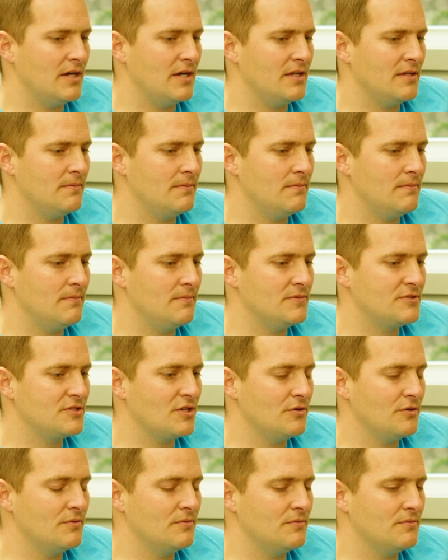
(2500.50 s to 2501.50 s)
Uh,
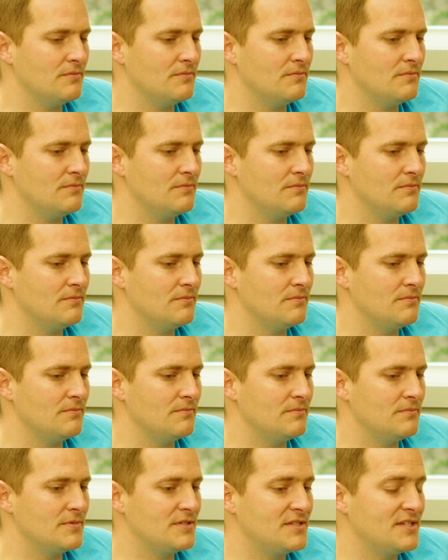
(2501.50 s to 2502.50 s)
so
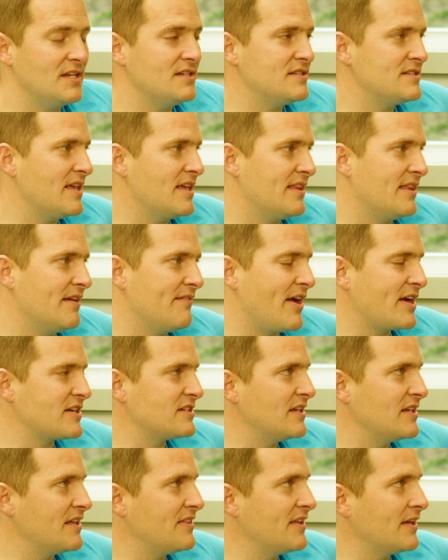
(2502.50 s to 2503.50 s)
since then, they've
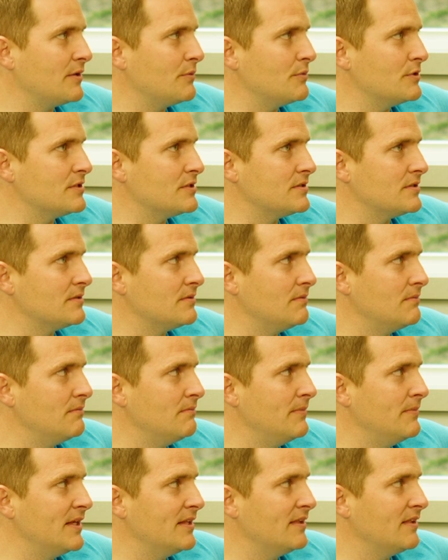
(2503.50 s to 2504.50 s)
actually, I think it was
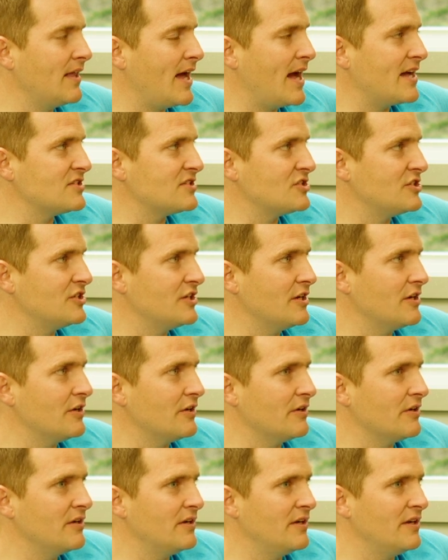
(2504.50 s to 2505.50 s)
mid last
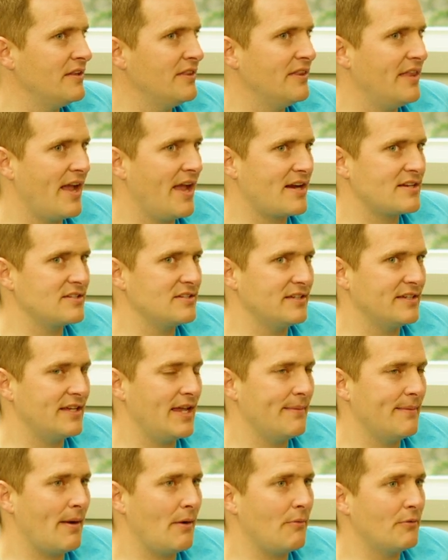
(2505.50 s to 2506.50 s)
year, they actually
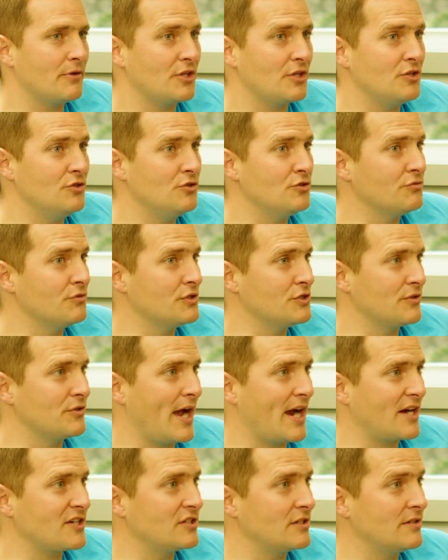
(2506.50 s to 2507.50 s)
came out with a huge
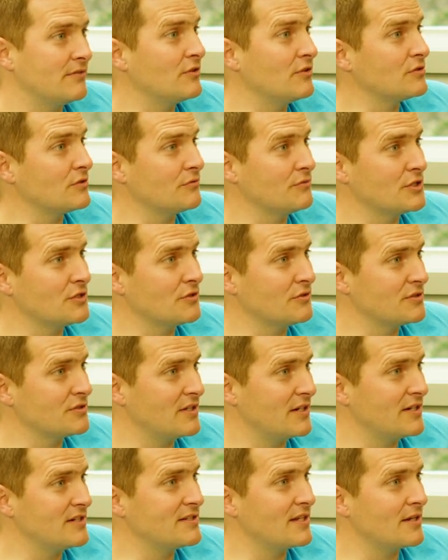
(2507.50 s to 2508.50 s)
retraction of those original
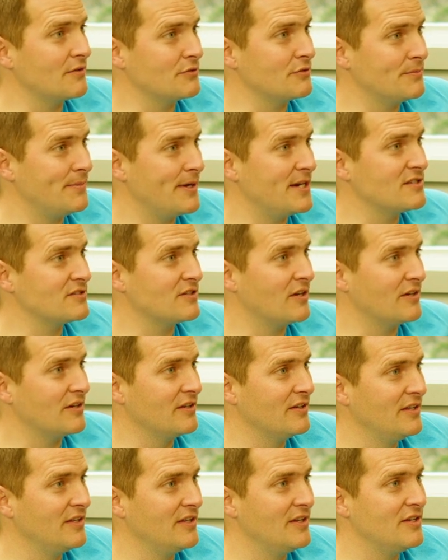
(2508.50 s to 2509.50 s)
studies that it was based on.
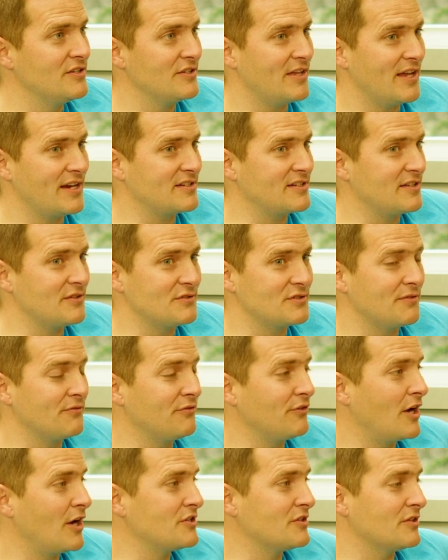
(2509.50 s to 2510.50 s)
So actually, there's some
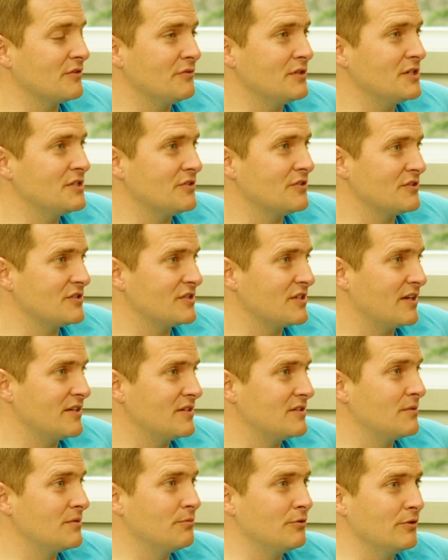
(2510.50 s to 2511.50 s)
fraudulent research
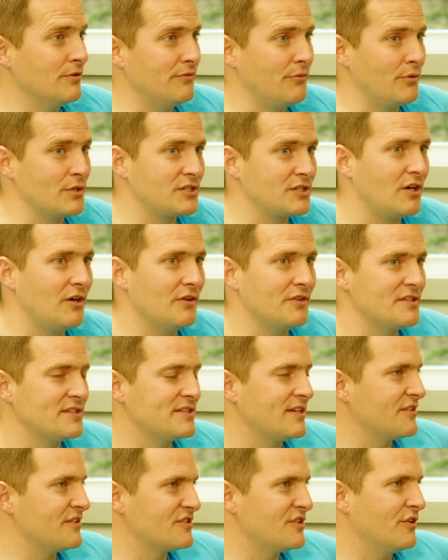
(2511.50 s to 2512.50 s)
done to prove what's called the
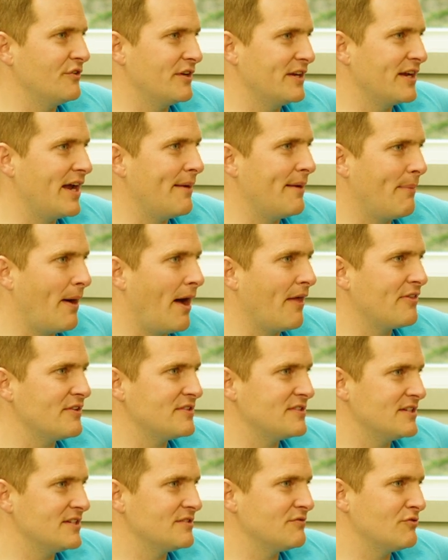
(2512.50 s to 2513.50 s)
serotonin
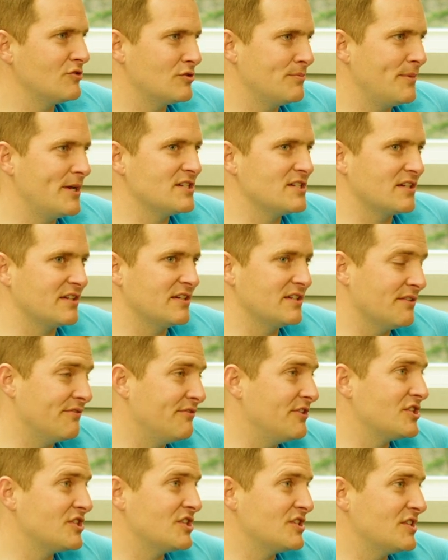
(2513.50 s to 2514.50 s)
hypothesis, which is basically a
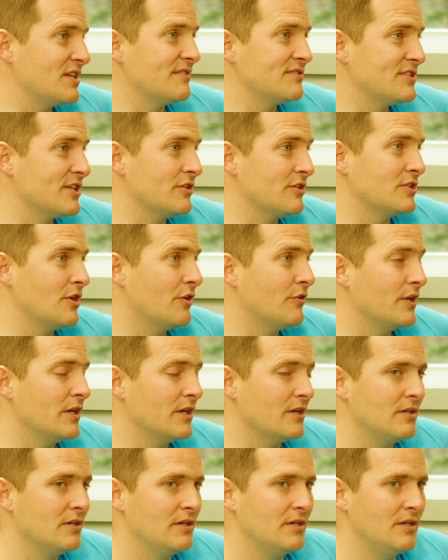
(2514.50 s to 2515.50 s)
deficiency of
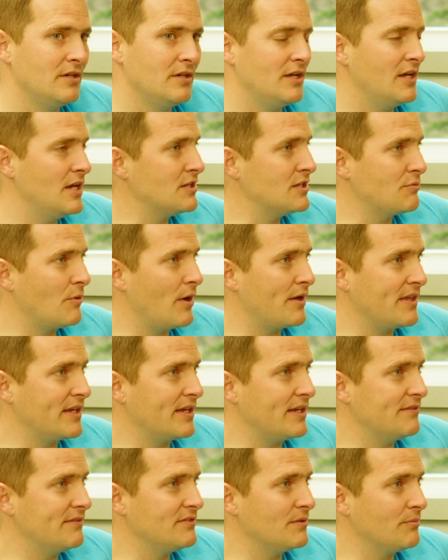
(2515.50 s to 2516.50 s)
serotonin is why they
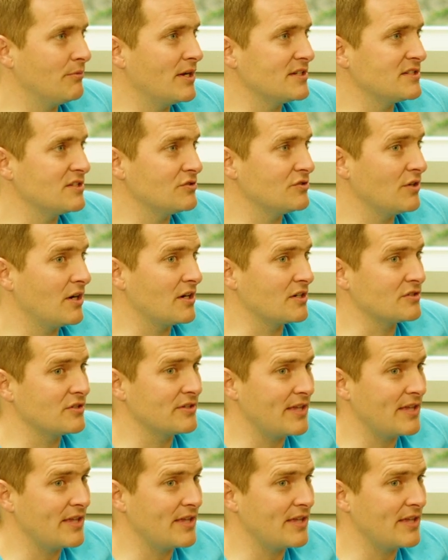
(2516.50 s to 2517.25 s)
give depressant drugs.